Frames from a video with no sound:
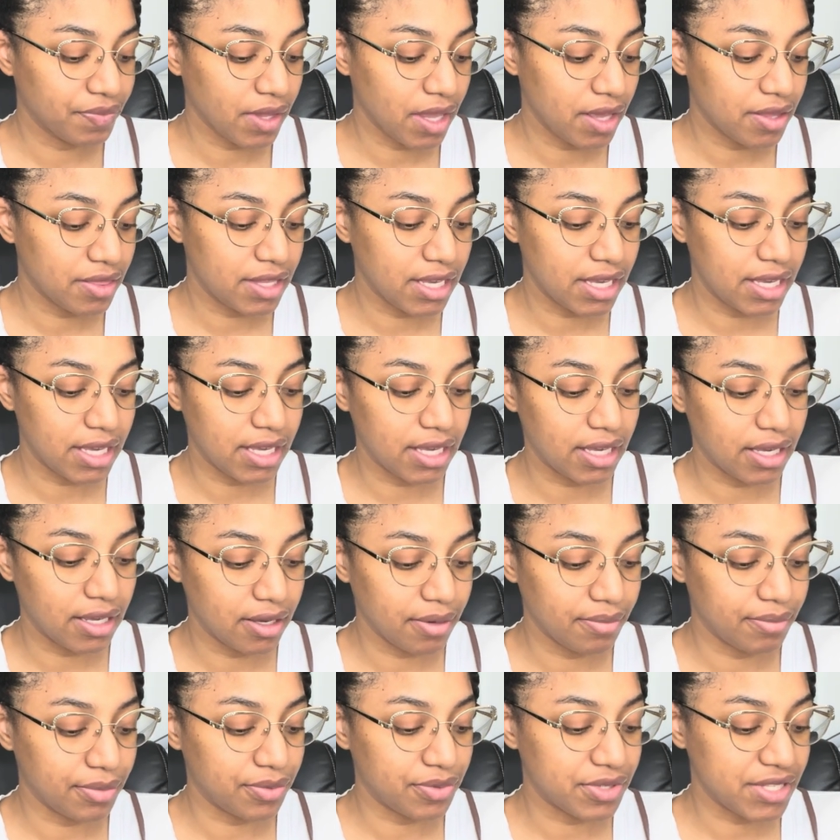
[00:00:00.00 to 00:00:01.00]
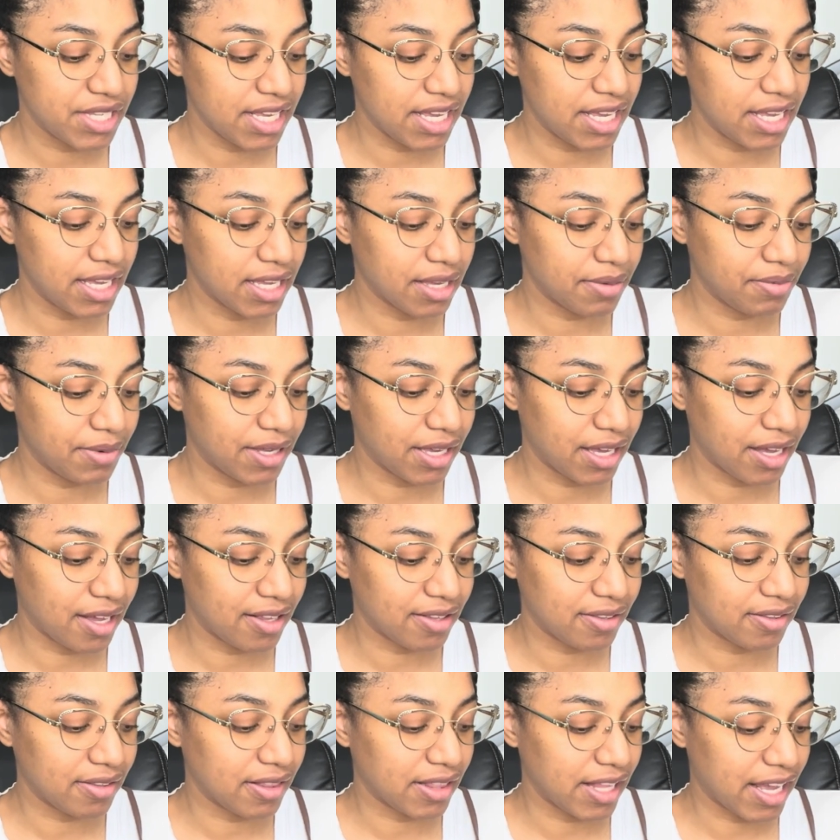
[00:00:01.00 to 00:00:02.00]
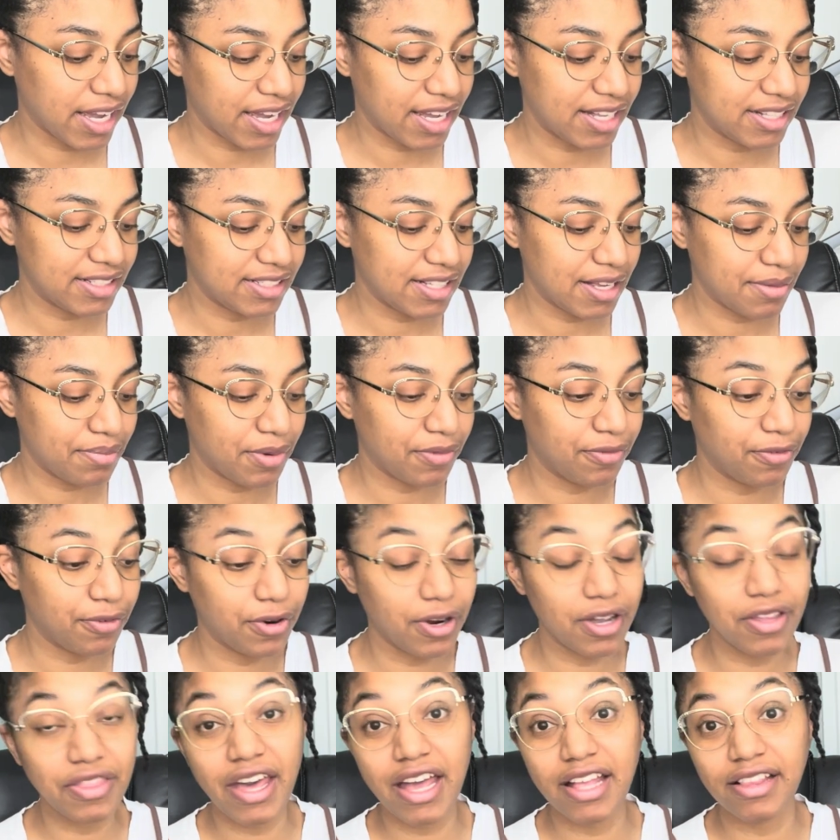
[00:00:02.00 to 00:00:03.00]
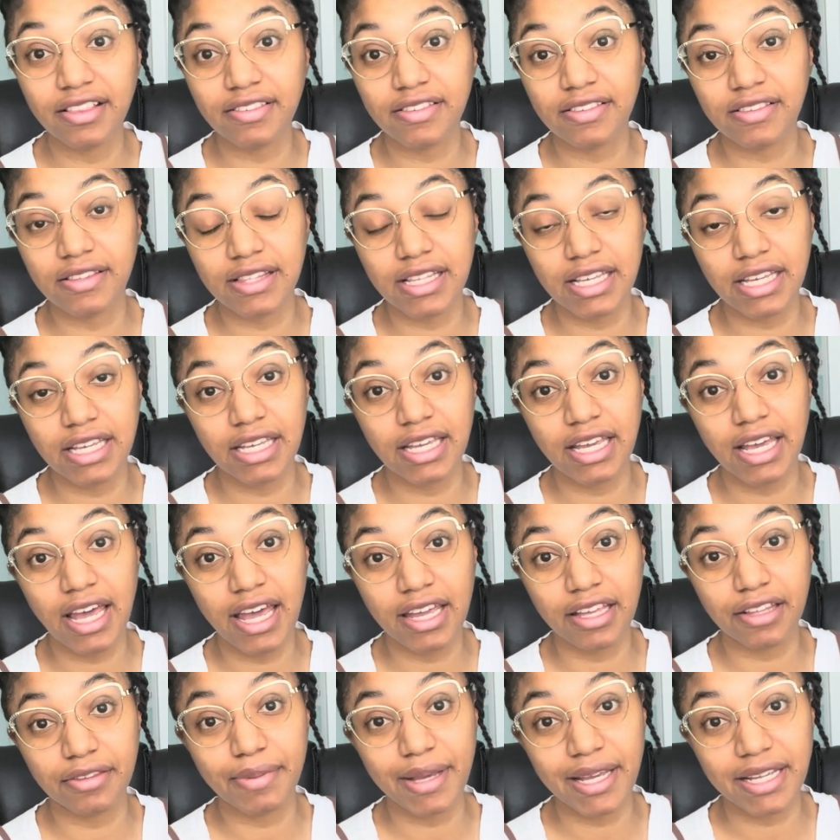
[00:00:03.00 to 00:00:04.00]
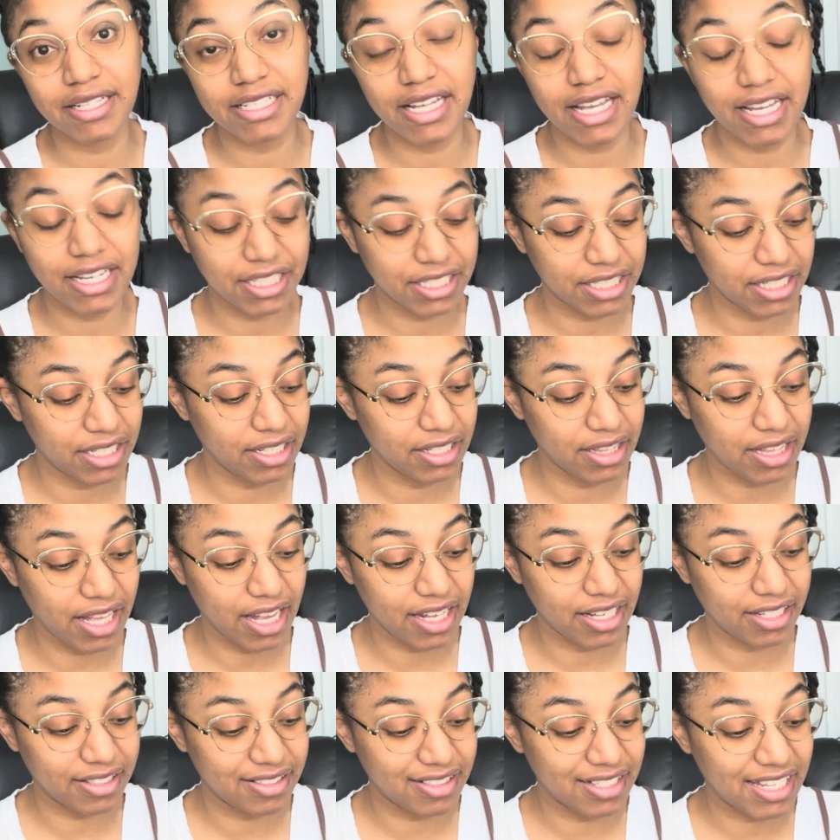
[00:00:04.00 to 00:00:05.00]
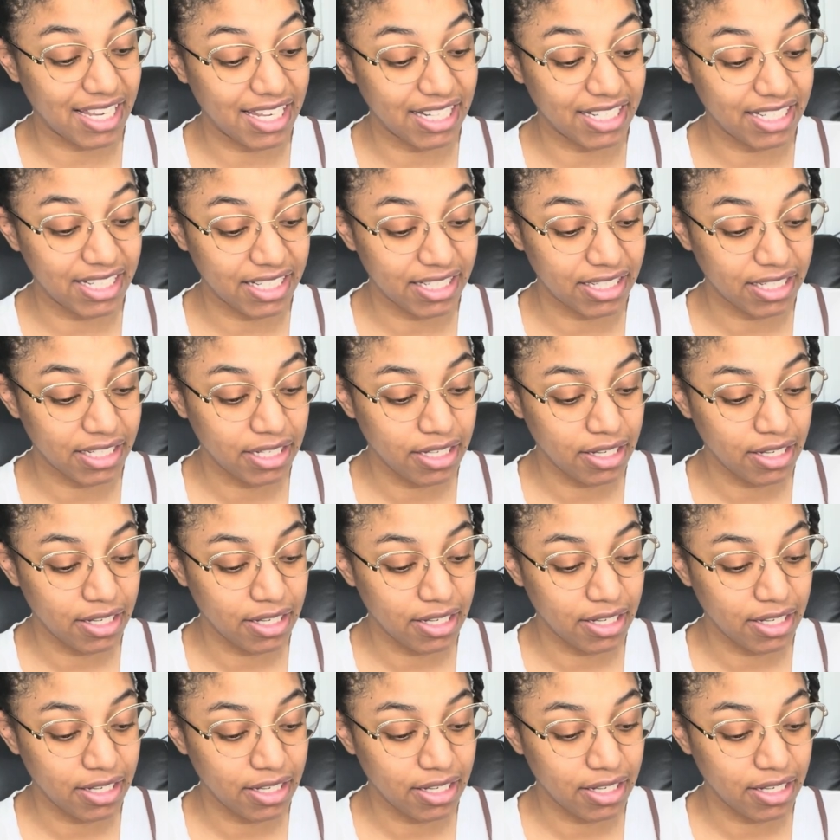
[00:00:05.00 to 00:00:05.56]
the boutique, because like I said before, that's the expectation that is needed